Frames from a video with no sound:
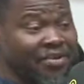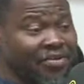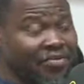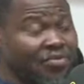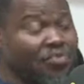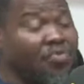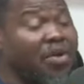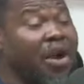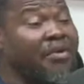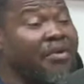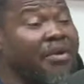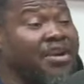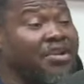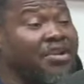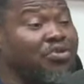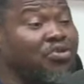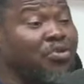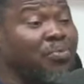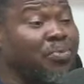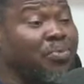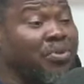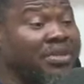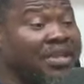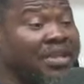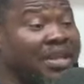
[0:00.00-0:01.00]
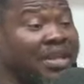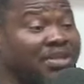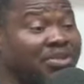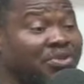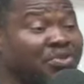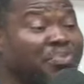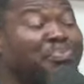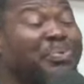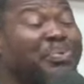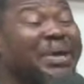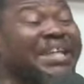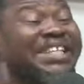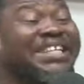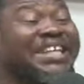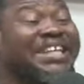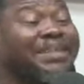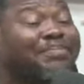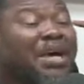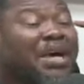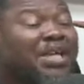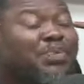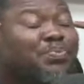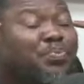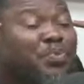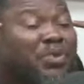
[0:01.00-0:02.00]
who are ready to protect you, but they
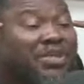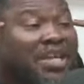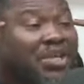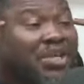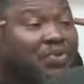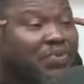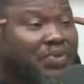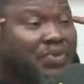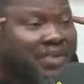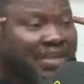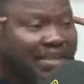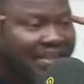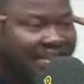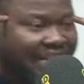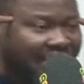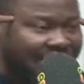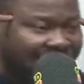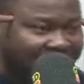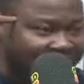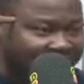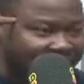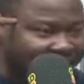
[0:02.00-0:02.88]
must protect with intelligence.